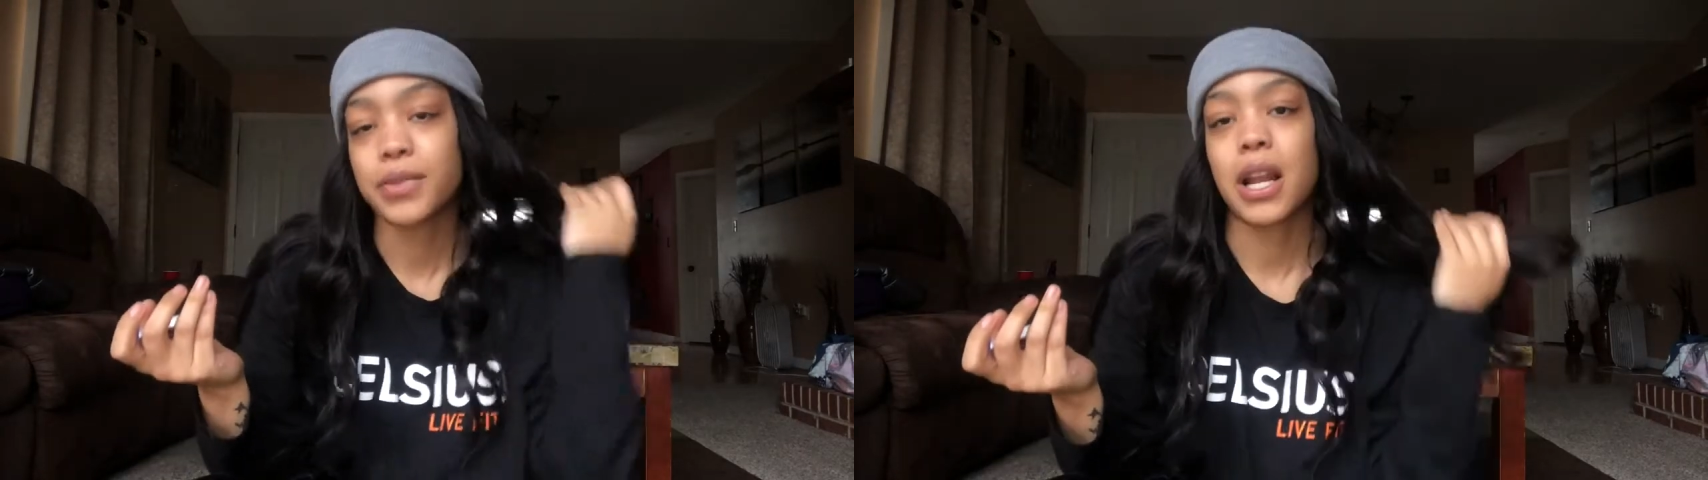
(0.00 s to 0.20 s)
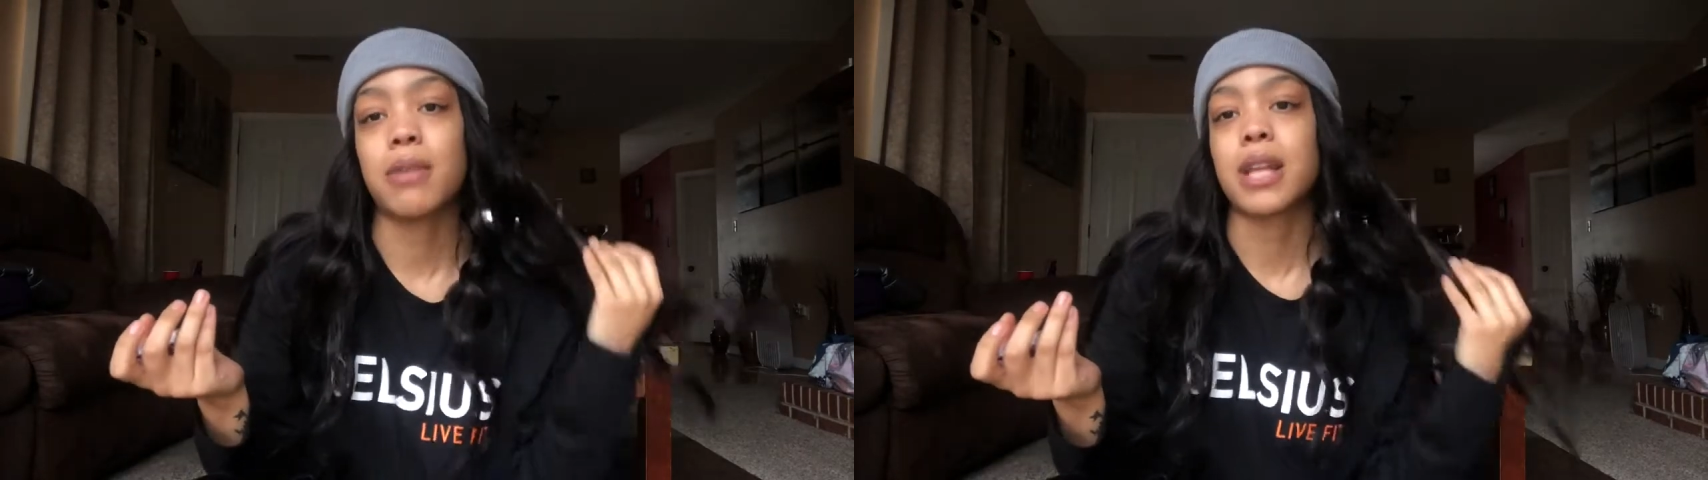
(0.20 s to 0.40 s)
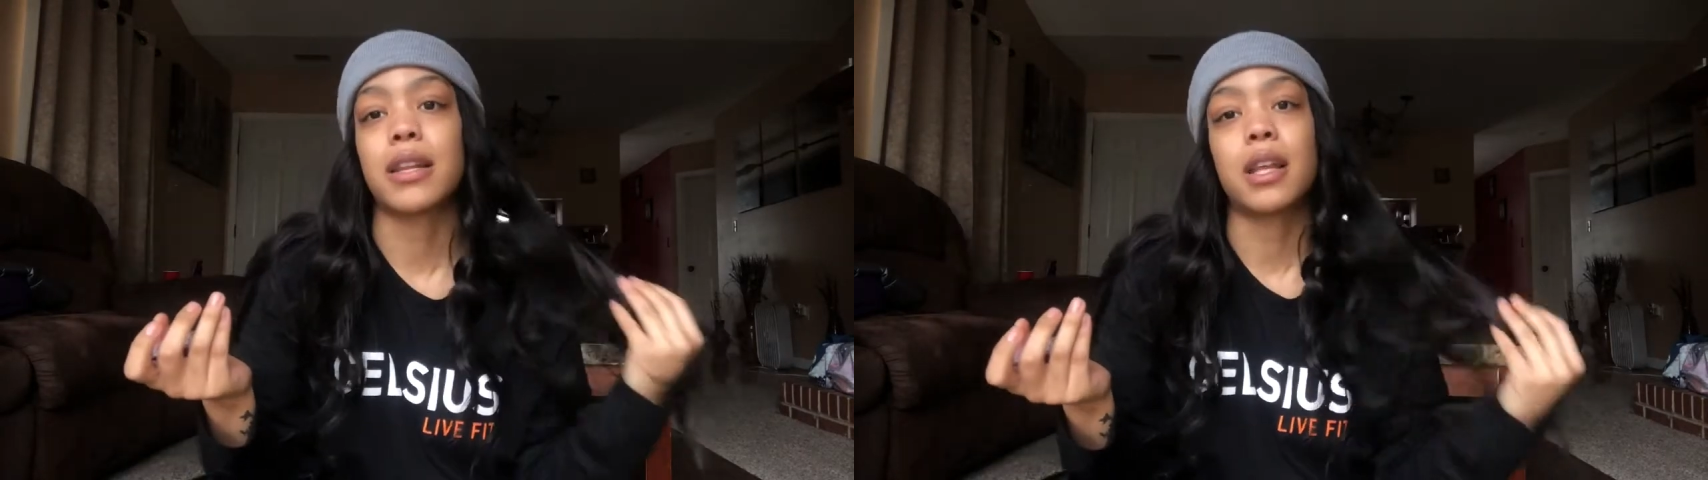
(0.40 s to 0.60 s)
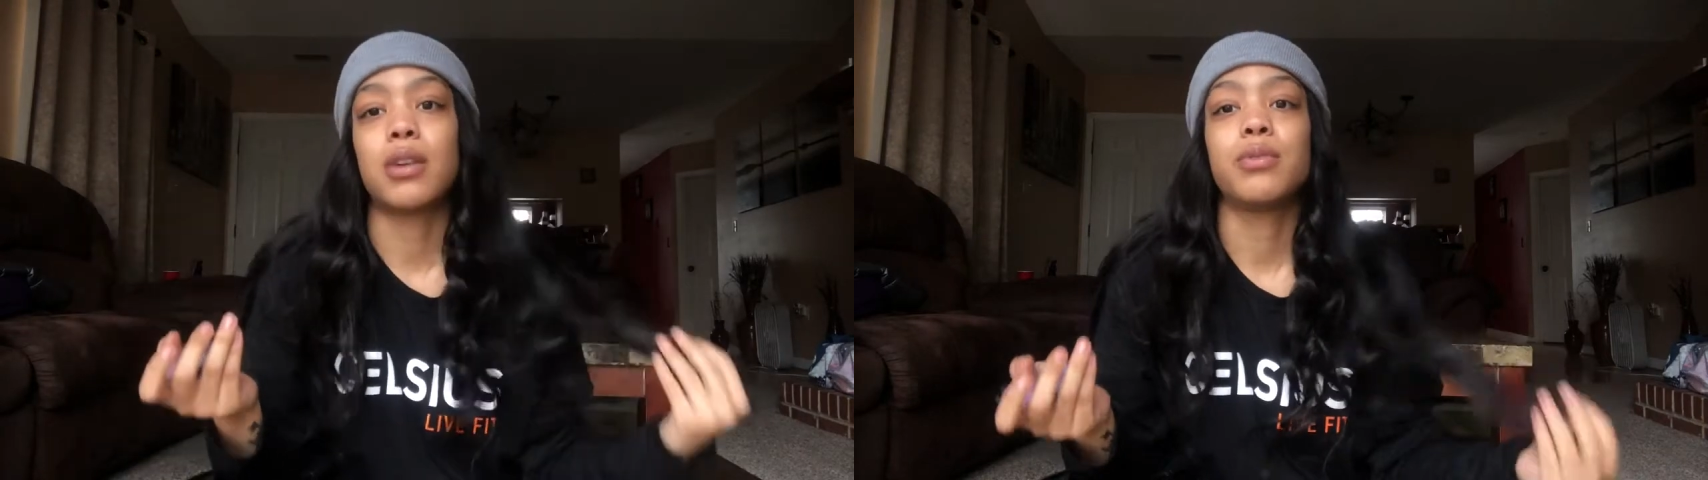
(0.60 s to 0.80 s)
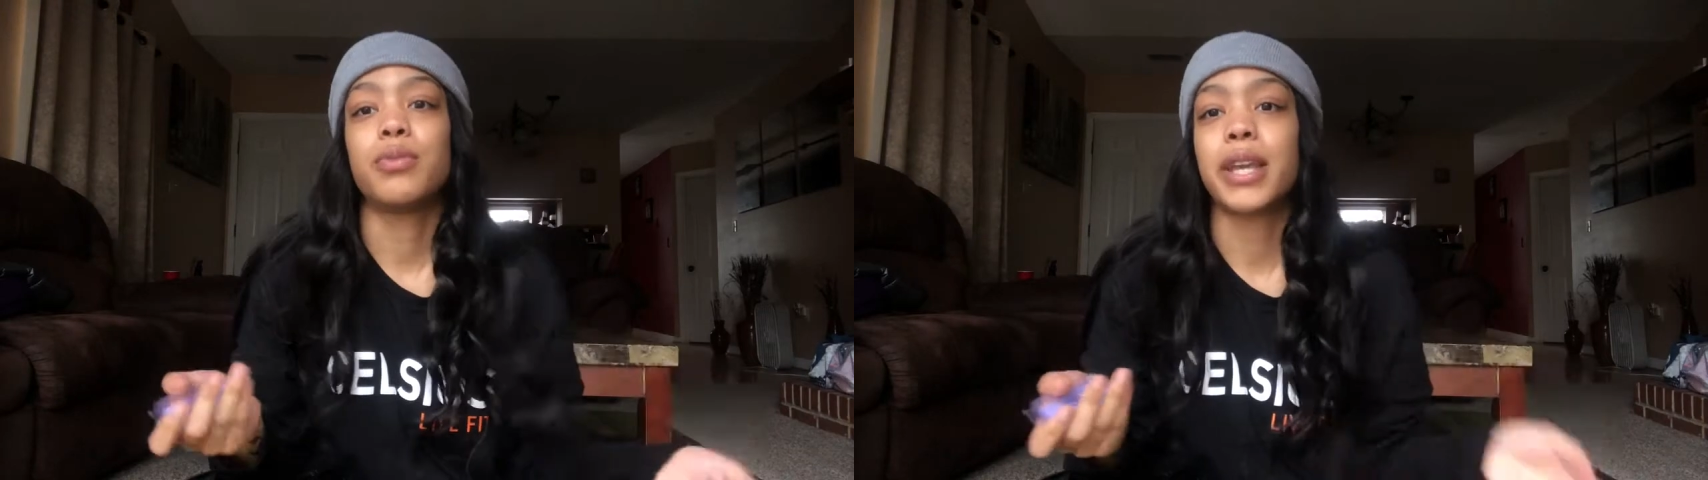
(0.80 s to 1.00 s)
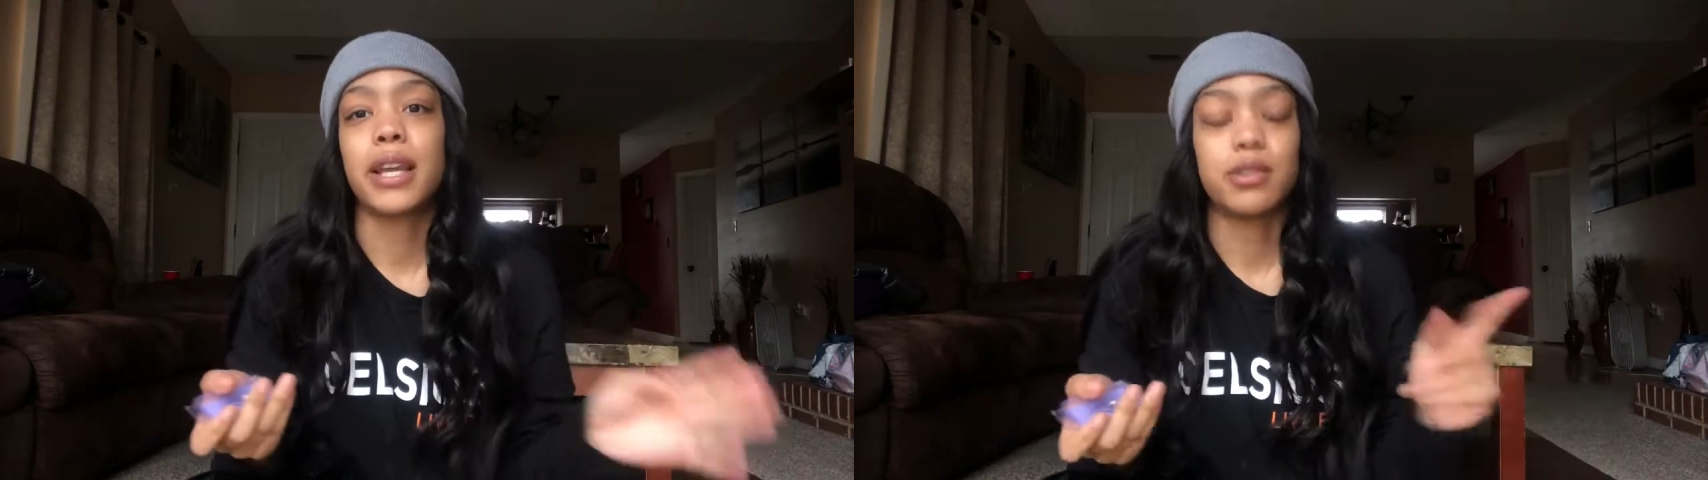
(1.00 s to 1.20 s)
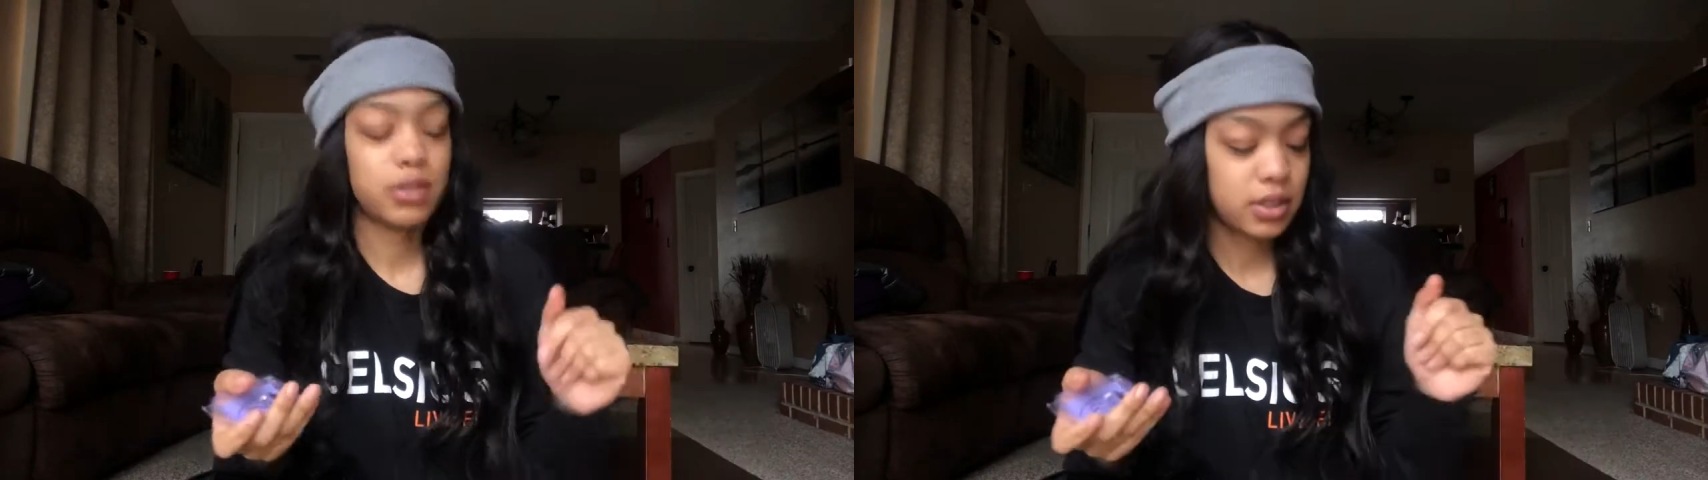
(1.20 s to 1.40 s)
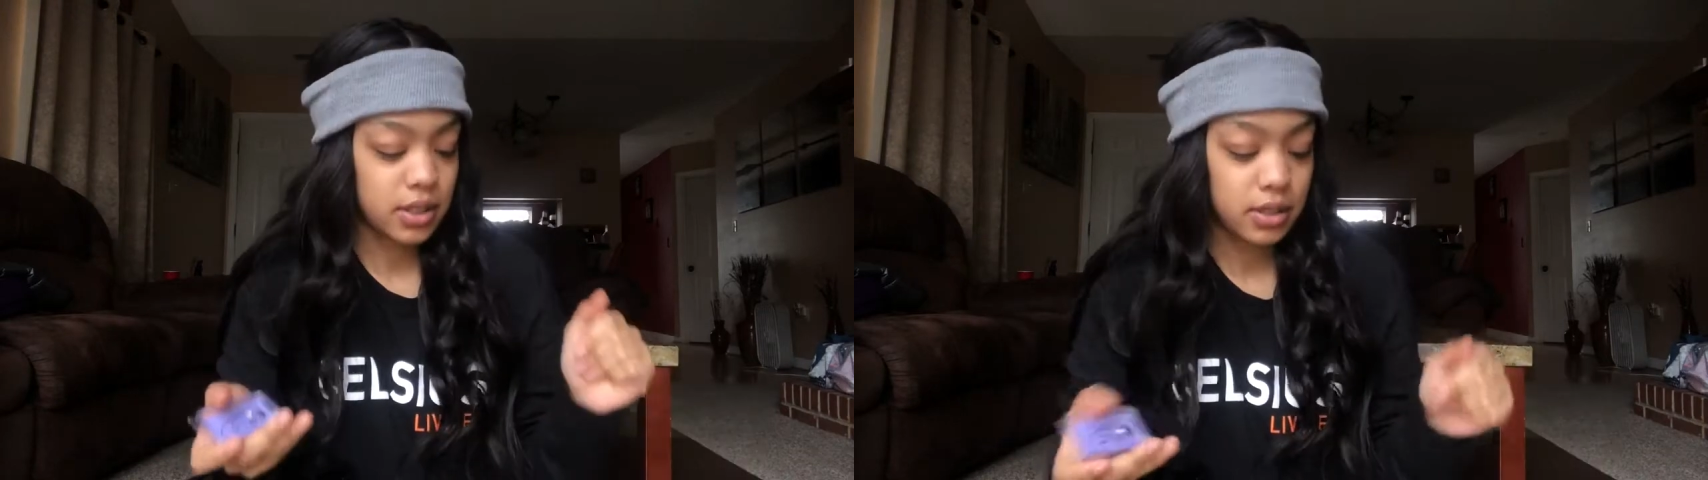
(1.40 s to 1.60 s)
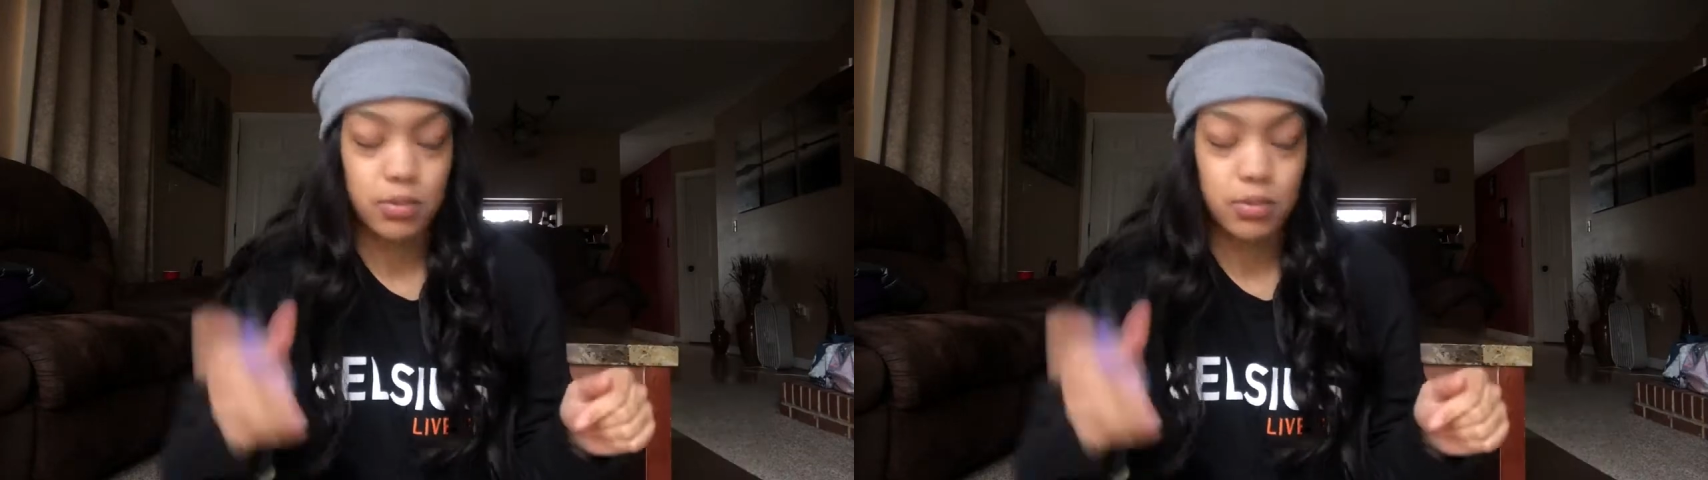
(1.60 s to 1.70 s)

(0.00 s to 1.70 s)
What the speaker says: And I was like, no, we can't do this.